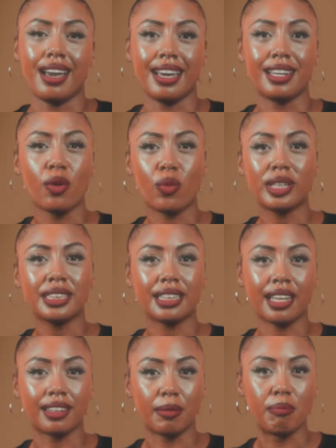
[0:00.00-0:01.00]
And it wasn't
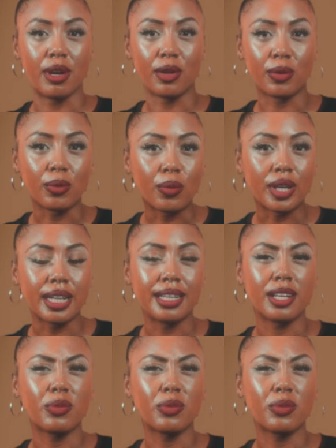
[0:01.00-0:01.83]
like the metal one.